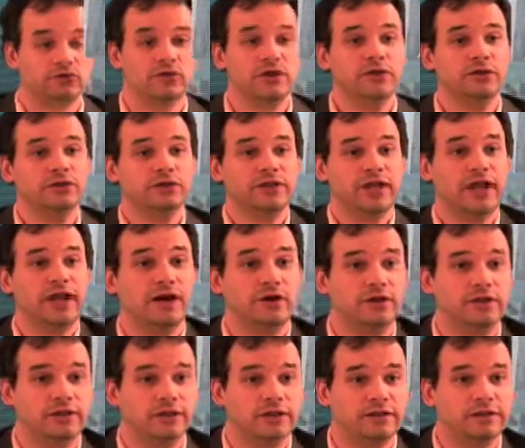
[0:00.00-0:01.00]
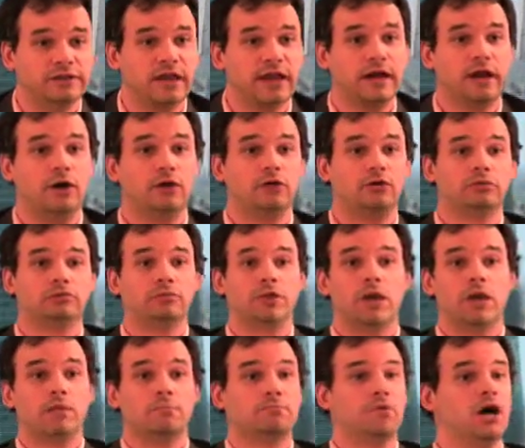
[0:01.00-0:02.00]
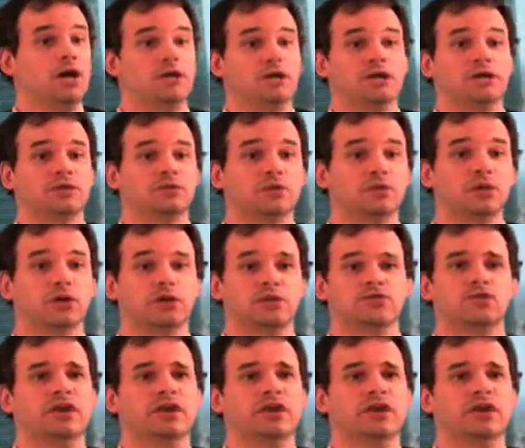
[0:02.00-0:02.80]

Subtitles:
Trickle down is how monarchies work.